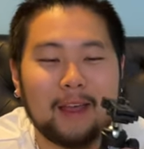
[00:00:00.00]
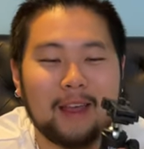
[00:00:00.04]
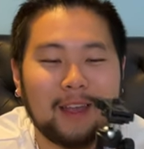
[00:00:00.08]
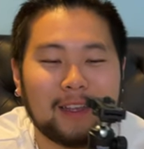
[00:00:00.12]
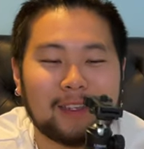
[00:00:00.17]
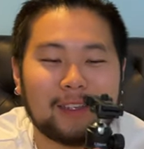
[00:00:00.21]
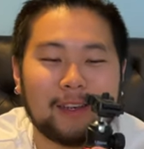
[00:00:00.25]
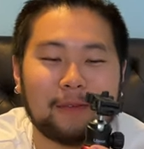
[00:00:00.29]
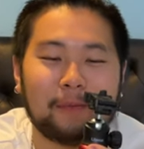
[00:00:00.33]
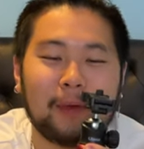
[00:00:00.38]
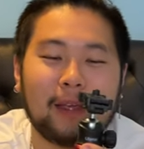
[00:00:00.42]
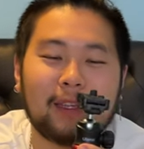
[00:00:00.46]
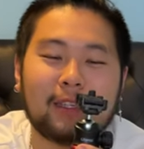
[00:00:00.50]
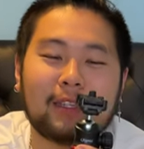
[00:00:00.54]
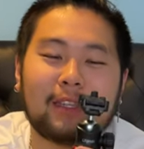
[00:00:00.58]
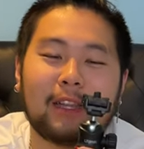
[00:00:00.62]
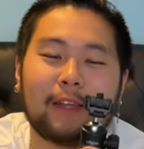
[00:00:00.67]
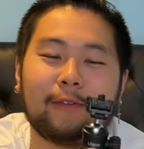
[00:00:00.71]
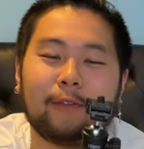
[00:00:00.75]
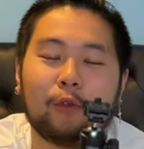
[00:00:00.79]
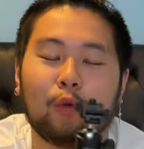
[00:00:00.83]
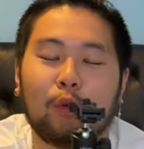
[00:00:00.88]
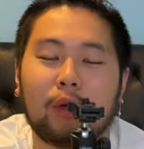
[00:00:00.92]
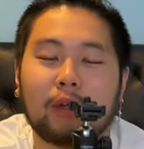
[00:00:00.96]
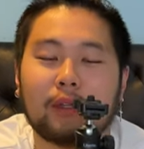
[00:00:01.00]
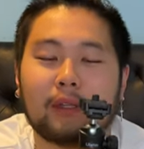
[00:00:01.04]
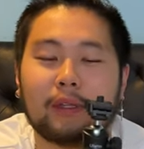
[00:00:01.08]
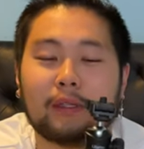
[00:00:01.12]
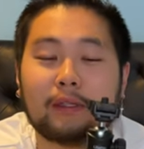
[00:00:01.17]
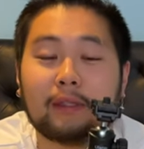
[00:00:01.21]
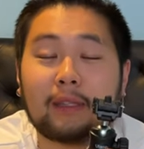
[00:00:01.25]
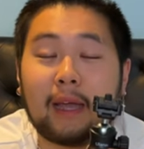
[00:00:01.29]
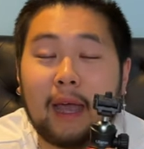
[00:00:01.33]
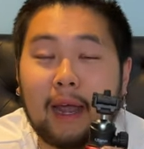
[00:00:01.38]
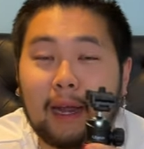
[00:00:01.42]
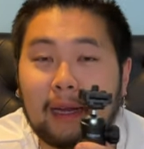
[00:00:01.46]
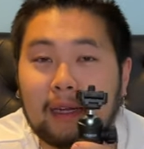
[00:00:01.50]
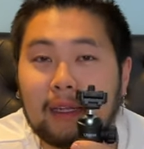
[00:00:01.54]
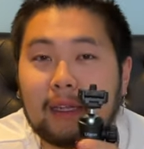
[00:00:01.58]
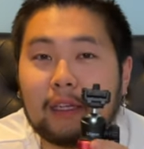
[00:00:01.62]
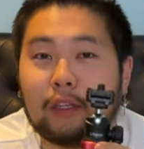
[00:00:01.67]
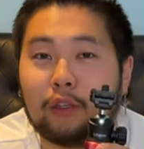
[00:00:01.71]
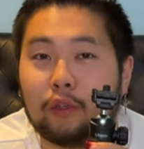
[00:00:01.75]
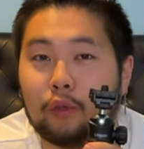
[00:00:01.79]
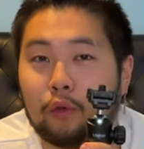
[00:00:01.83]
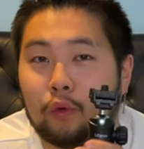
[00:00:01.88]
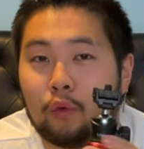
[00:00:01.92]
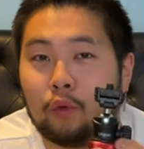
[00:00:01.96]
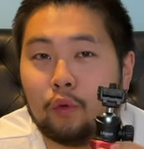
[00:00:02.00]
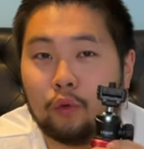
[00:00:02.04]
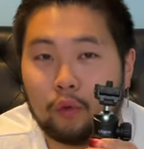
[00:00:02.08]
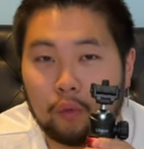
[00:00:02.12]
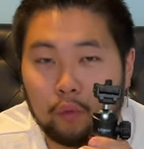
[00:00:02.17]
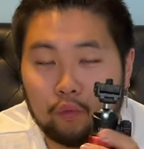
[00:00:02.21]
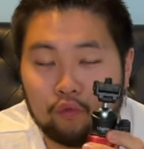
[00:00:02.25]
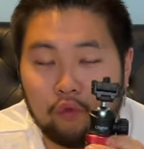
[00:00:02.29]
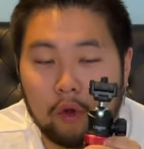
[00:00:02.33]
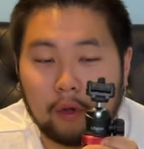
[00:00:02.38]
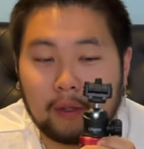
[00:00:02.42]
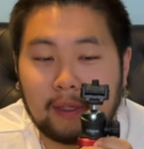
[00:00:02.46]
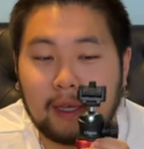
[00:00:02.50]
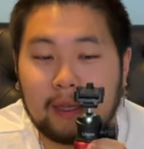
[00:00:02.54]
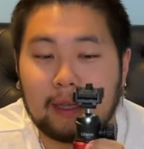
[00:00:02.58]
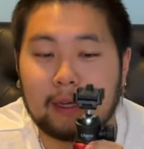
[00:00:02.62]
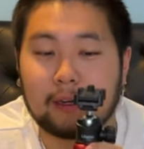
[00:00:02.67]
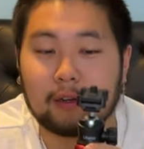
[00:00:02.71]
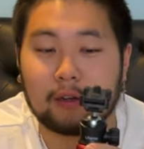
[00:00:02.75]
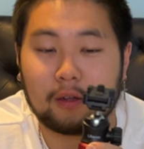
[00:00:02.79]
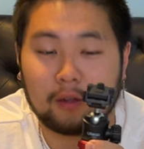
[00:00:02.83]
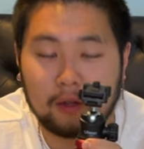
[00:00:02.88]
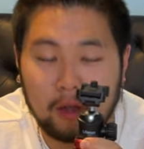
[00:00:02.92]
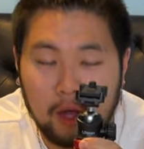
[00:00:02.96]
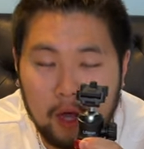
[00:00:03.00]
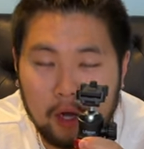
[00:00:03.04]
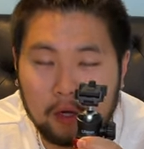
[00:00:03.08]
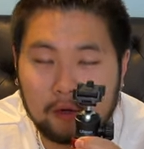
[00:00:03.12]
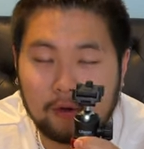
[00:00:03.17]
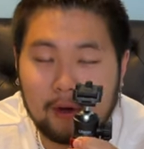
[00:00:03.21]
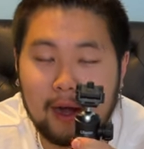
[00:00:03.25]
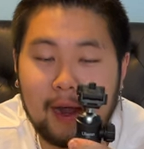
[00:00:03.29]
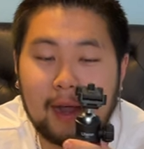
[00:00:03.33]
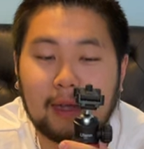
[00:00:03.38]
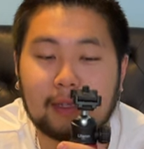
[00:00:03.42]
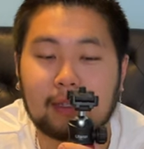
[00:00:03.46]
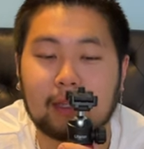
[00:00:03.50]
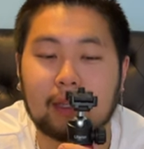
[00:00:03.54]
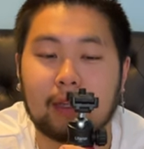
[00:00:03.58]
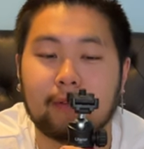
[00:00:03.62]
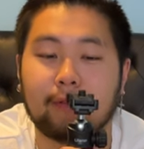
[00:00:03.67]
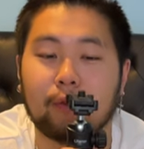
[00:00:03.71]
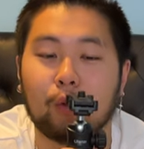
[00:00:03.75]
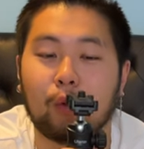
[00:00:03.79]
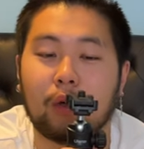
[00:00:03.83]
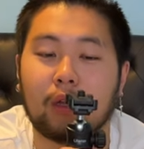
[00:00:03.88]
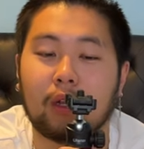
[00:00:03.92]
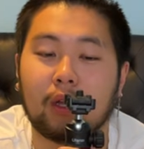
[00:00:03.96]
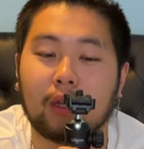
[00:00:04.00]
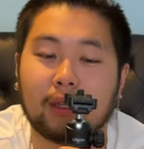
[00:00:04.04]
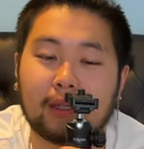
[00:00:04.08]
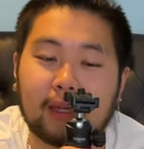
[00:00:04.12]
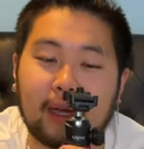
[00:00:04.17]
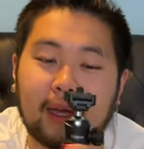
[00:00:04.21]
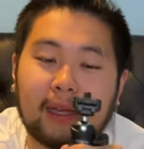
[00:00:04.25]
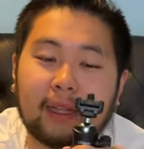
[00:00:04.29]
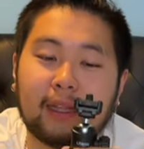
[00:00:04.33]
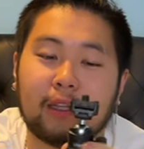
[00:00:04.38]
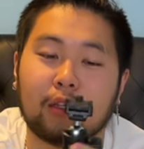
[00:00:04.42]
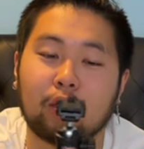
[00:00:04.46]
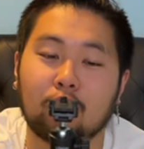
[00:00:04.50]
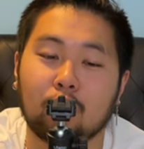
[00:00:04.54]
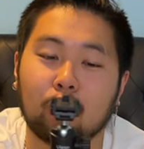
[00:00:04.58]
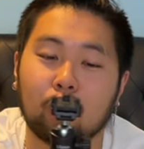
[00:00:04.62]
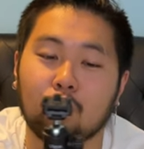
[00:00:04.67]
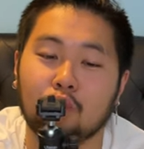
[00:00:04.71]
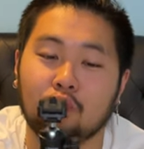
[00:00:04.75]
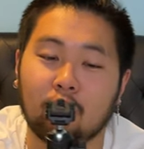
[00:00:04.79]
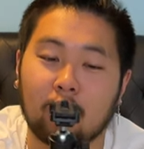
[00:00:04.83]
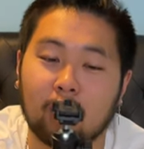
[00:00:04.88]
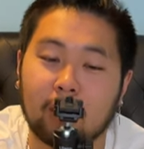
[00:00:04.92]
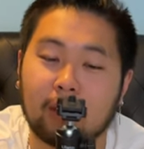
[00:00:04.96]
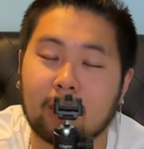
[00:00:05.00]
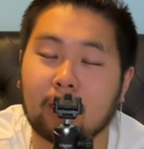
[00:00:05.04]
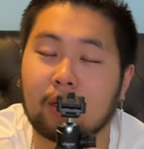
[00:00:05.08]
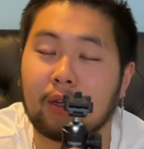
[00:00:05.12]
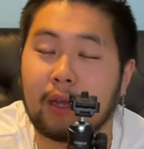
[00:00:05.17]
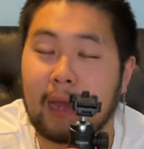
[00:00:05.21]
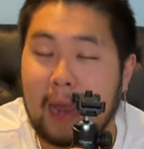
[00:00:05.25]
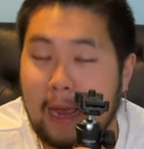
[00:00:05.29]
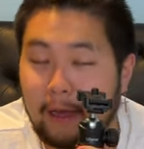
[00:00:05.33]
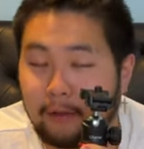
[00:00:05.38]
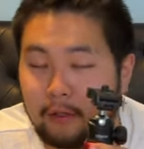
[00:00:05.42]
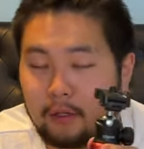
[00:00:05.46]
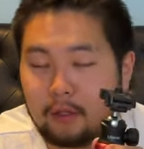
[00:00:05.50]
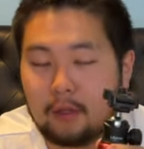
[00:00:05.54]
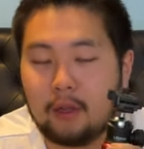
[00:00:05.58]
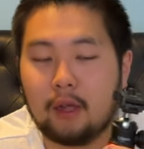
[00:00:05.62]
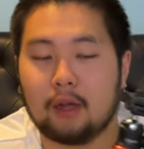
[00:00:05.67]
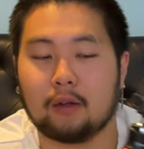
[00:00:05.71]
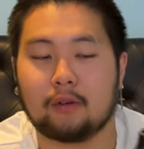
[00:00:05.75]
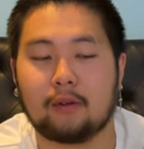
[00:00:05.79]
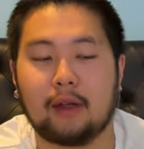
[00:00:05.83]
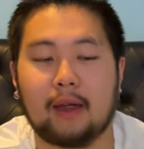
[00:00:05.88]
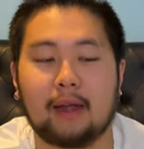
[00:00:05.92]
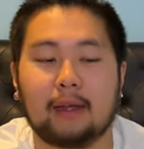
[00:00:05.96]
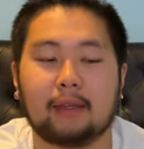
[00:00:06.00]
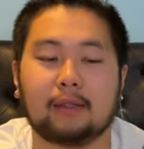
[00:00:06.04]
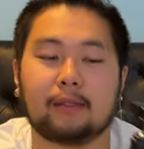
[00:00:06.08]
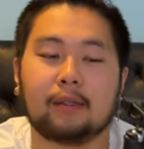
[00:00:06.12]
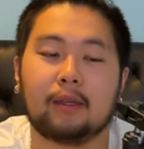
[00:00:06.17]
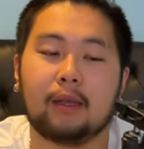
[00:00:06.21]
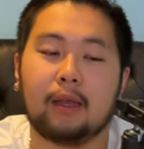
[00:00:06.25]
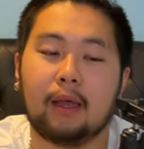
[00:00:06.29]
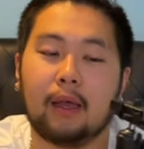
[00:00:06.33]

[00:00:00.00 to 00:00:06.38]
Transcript: So basically if you want to tighten it, you rotate it clockwise, and if you want to untighten it, you roll it counterclockwise.